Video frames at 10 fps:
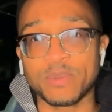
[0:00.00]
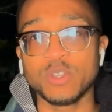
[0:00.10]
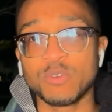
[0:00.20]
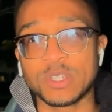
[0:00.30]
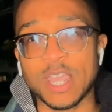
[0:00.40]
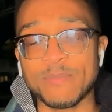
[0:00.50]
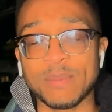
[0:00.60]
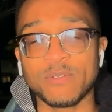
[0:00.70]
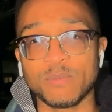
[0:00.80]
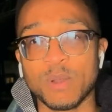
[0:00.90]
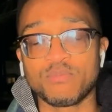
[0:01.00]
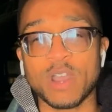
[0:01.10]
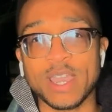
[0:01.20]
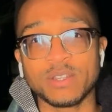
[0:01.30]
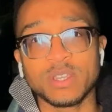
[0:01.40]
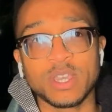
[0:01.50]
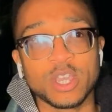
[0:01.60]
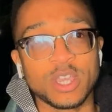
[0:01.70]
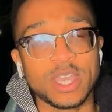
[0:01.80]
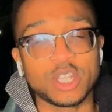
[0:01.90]
you would say, maybe from a Brighton
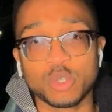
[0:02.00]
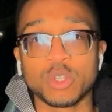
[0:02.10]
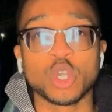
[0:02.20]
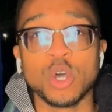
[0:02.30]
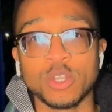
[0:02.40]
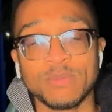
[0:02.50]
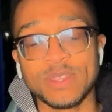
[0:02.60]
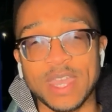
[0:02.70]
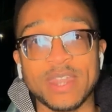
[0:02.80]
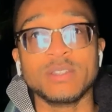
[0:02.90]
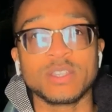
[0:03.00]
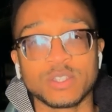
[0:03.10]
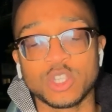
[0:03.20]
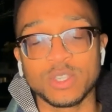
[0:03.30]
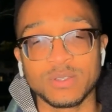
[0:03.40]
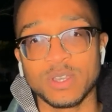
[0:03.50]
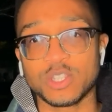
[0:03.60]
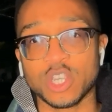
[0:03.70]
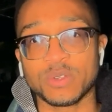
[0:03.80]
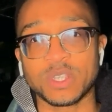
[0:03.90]
is to a Tottenham and then to a
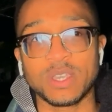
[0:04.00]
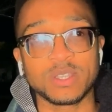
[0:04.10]
Chelsea,